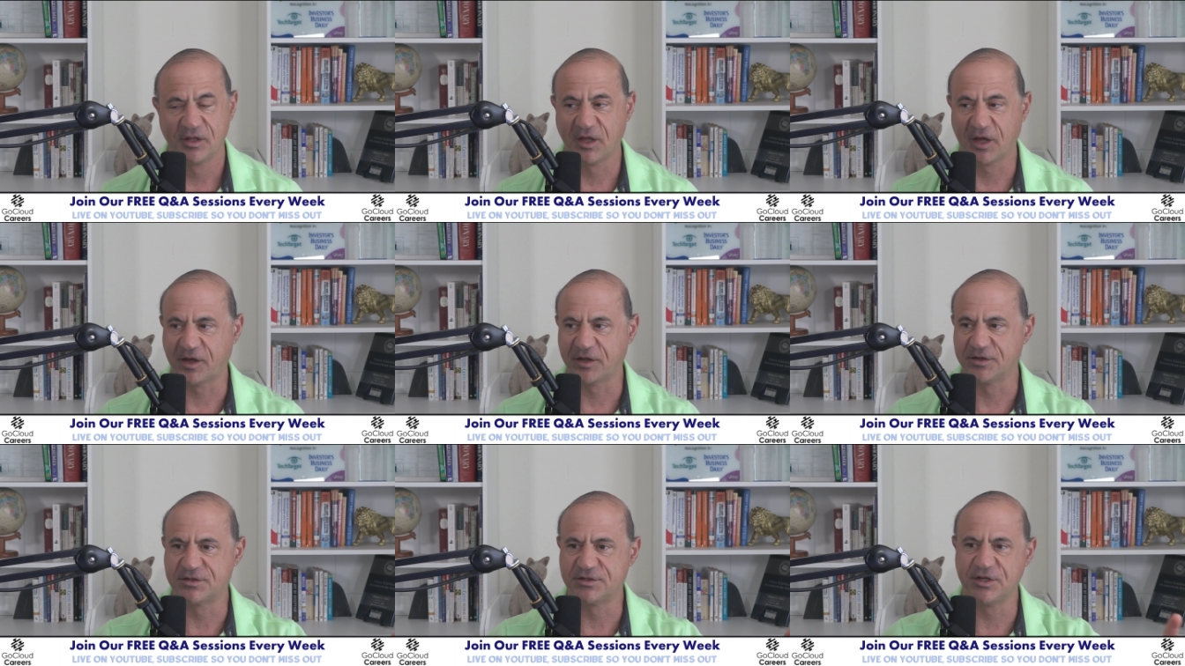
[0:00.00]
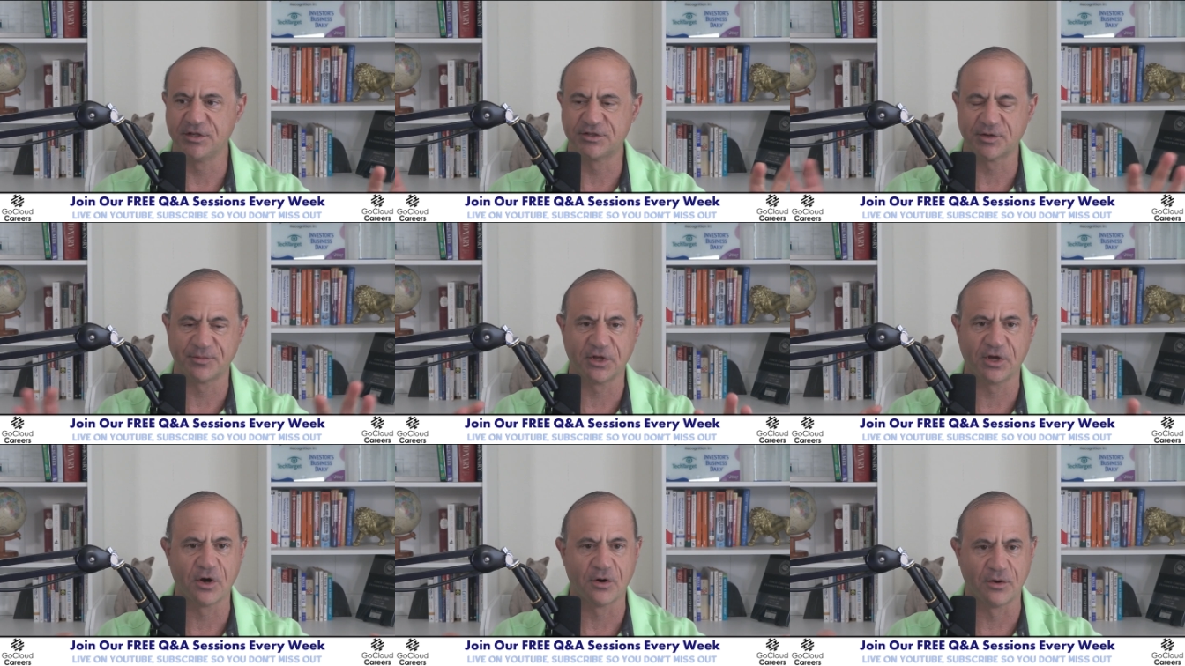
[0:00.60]
that can see
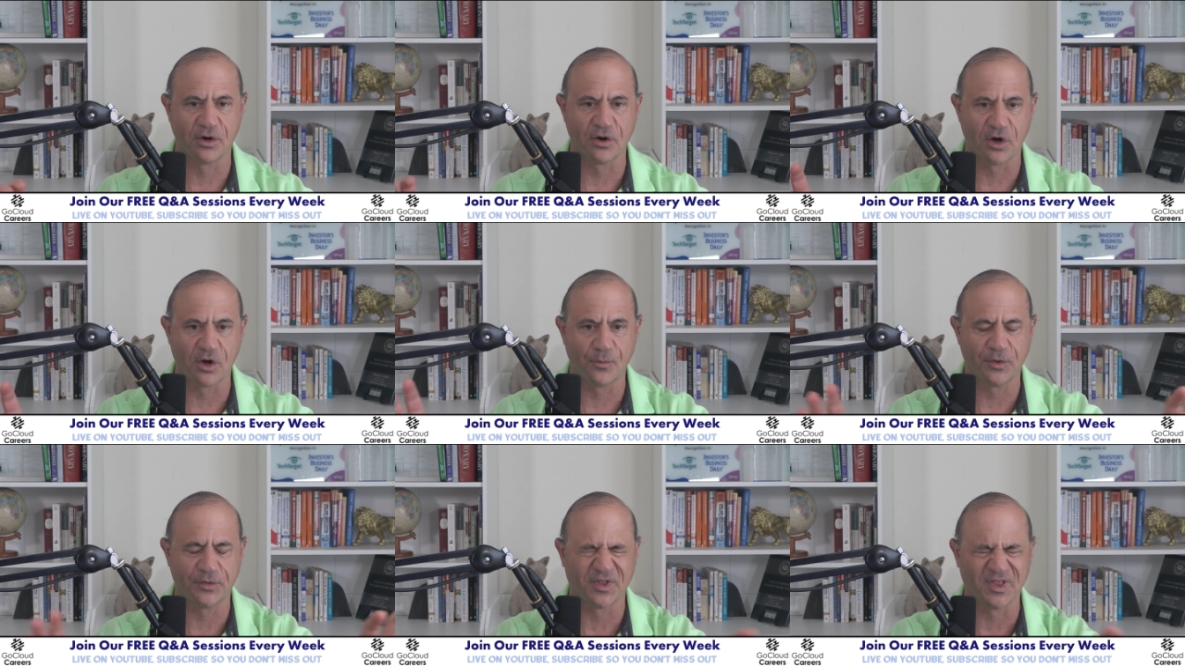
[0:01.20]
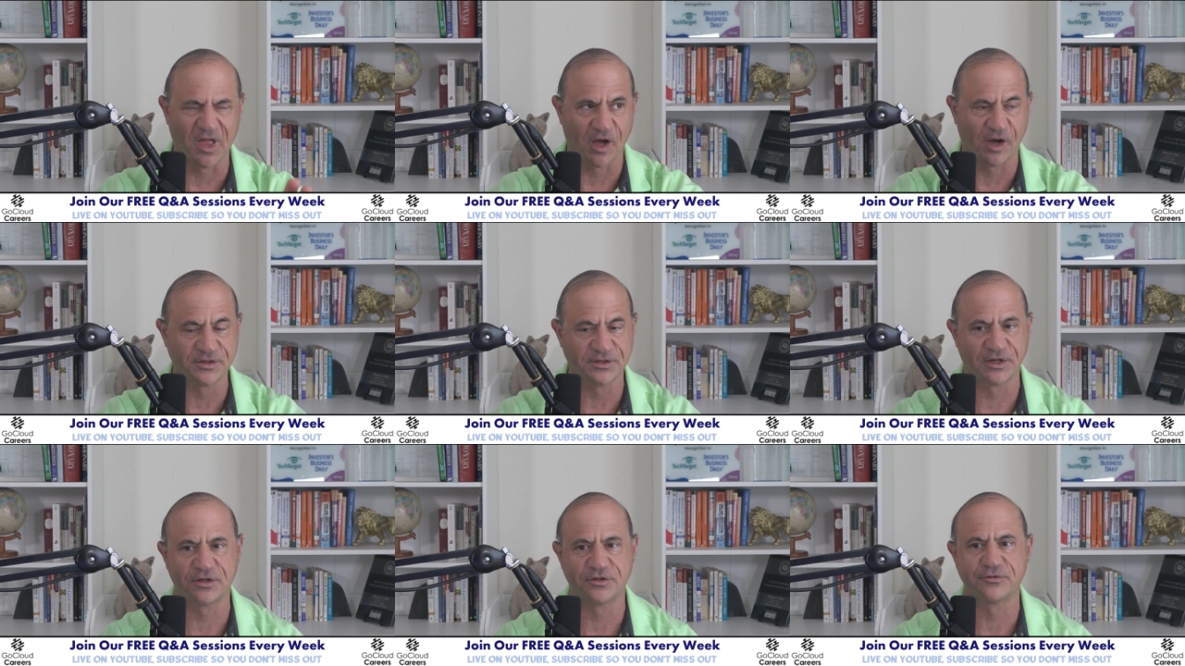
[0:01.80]
something going on with the
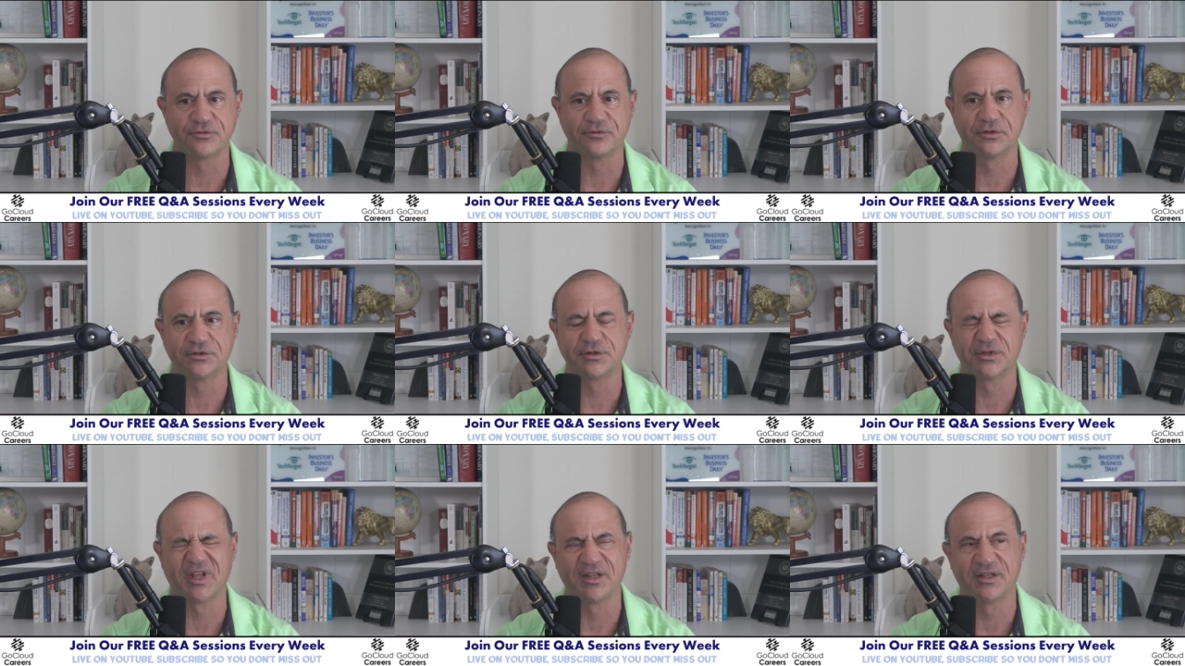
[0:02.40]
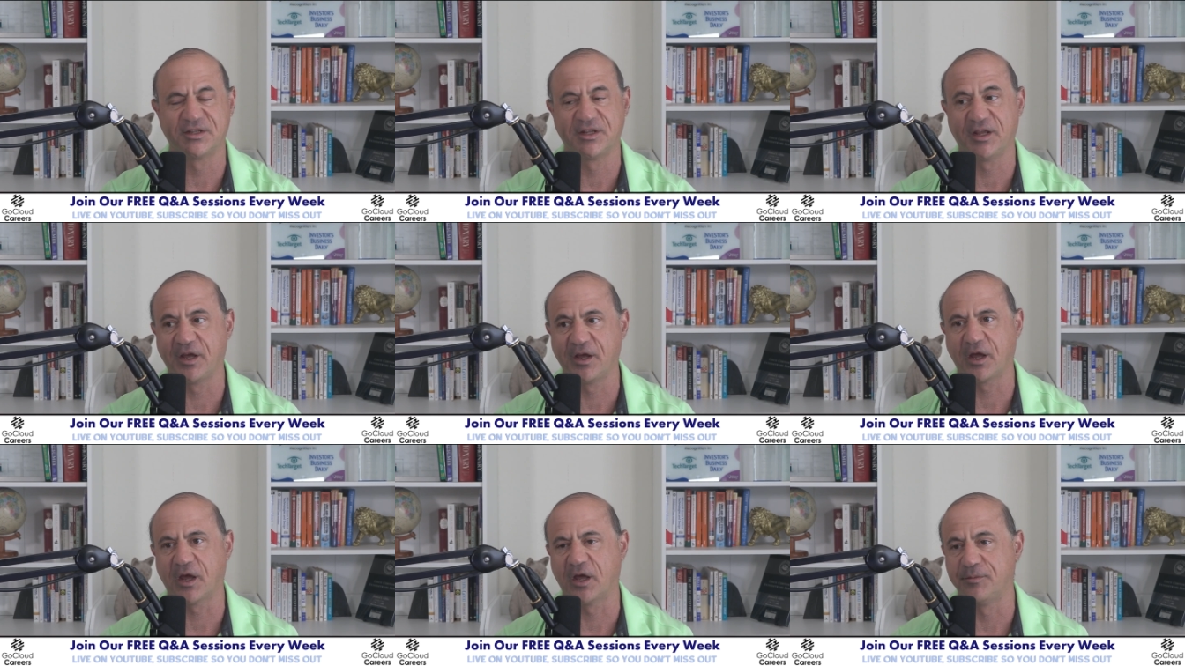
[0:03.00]
logs that it's, it's
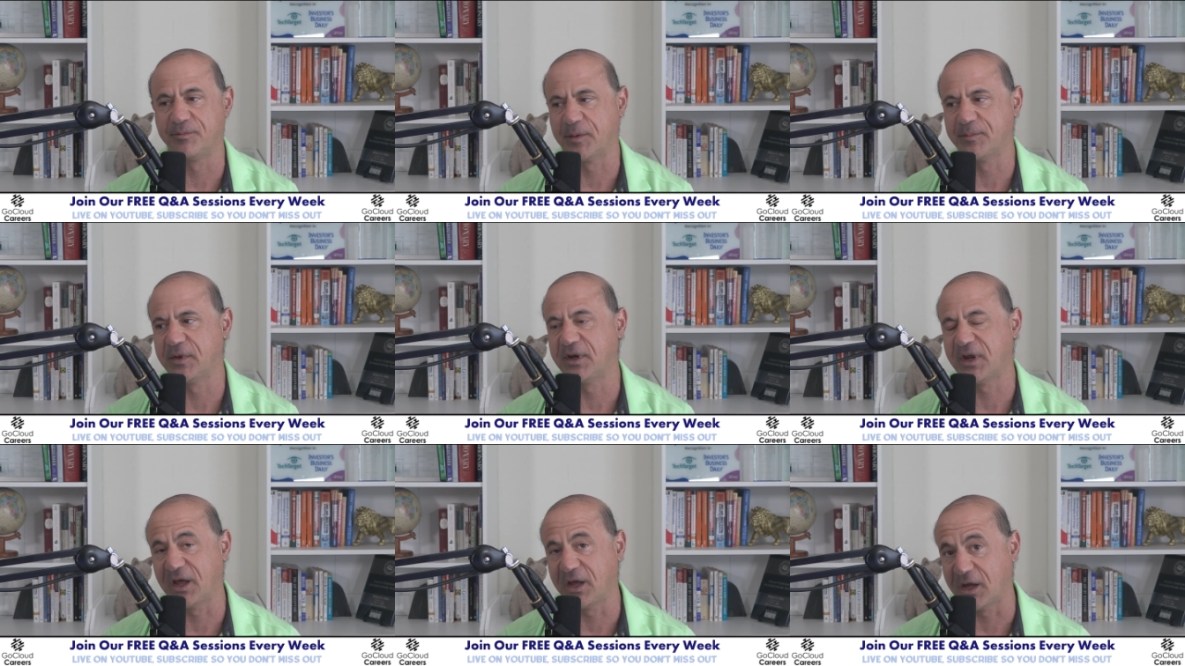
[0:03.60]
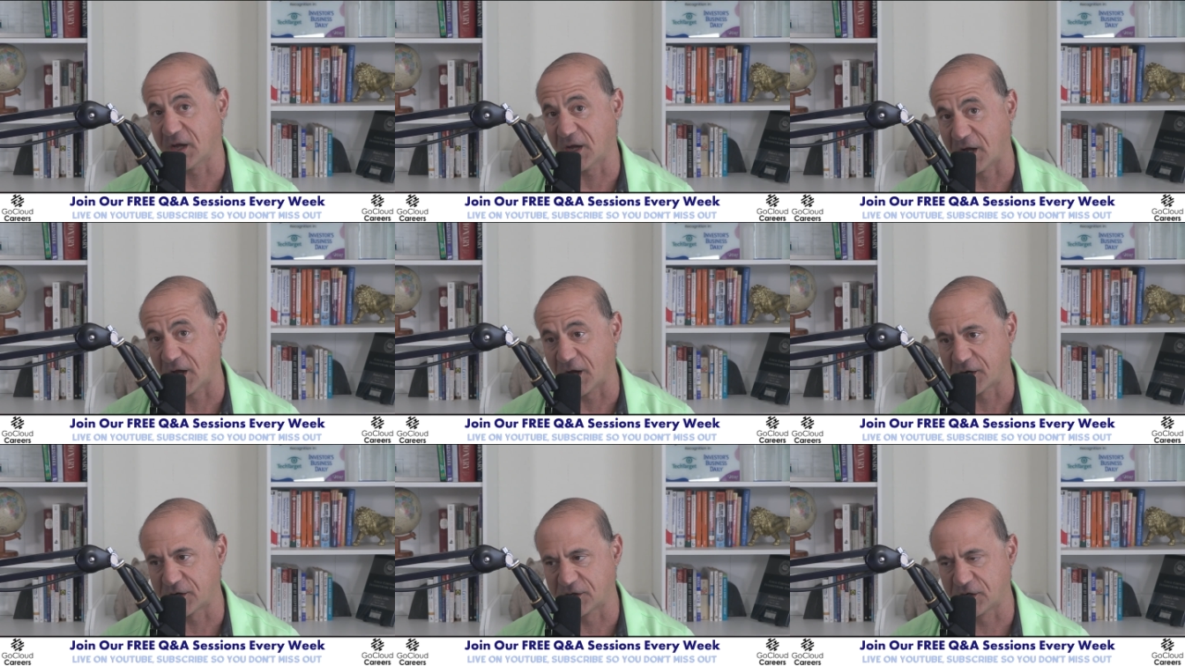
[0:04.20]
seeing and maybe take
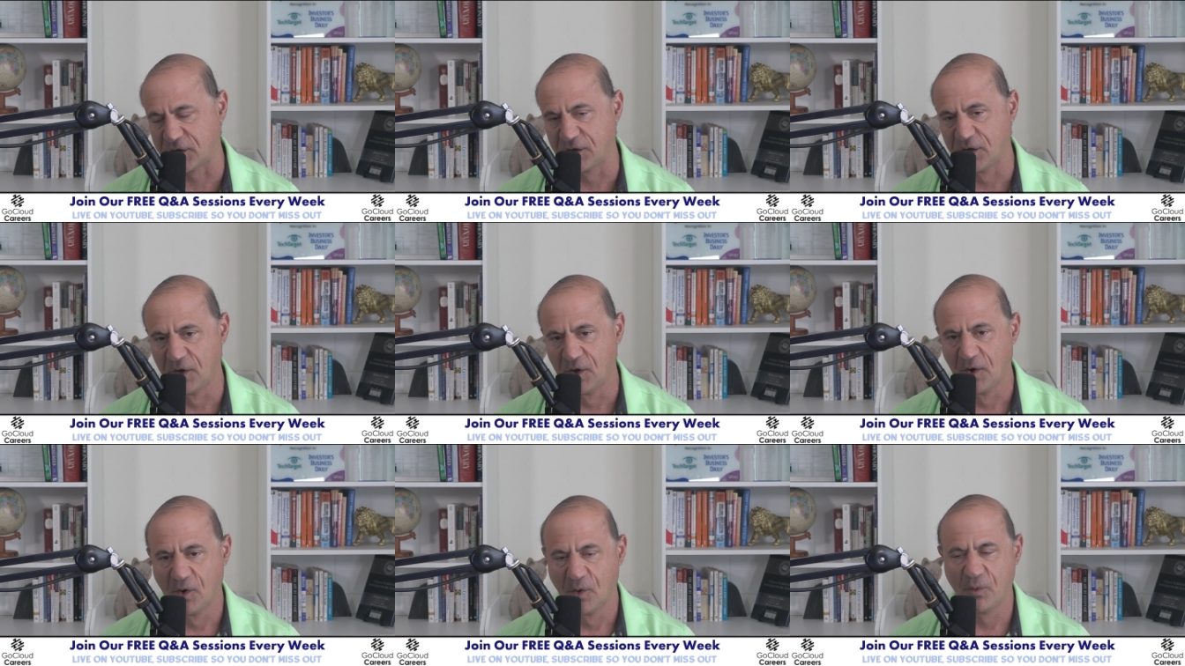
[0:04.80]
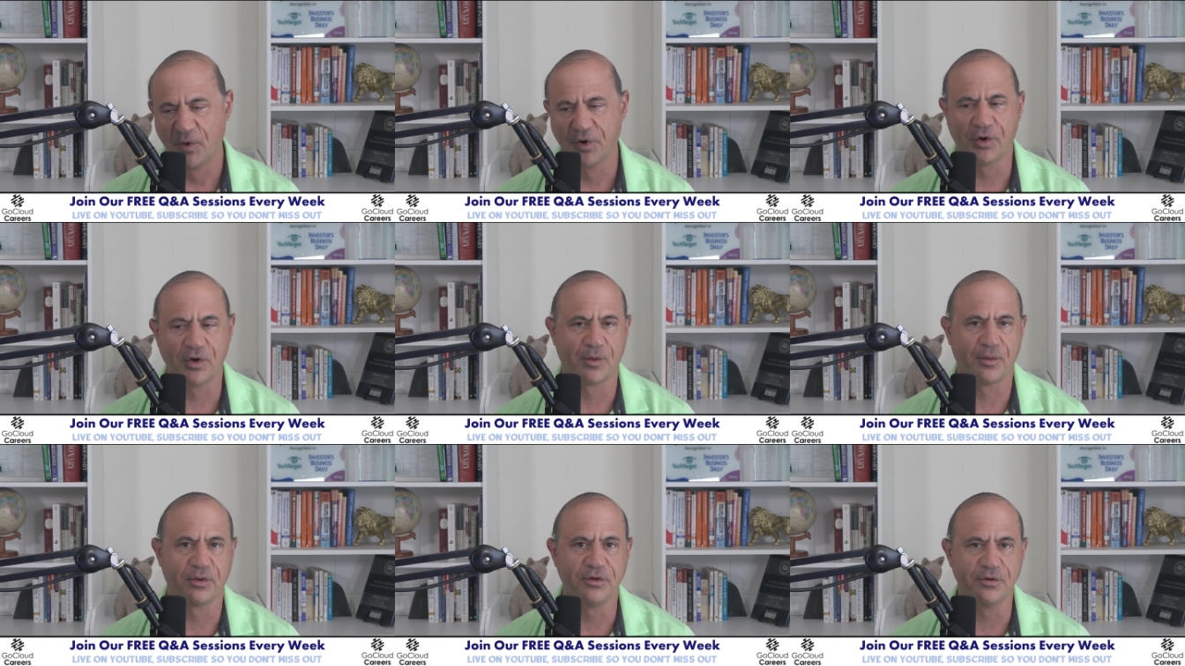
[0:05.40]
action. We're
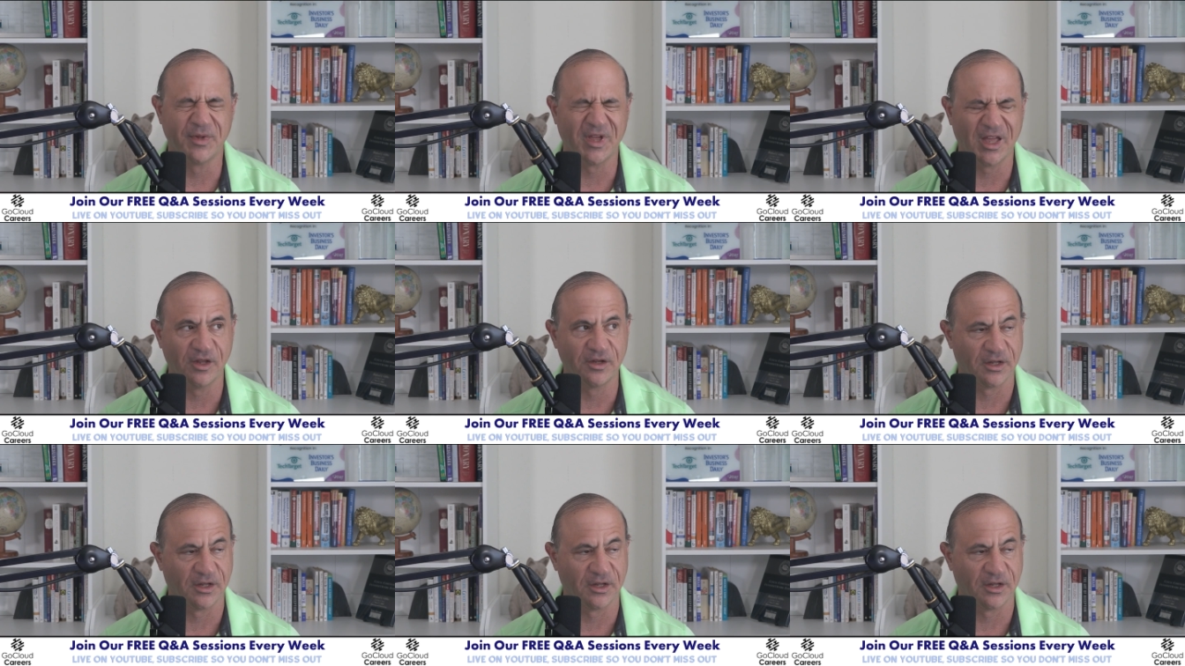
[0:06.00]
going to be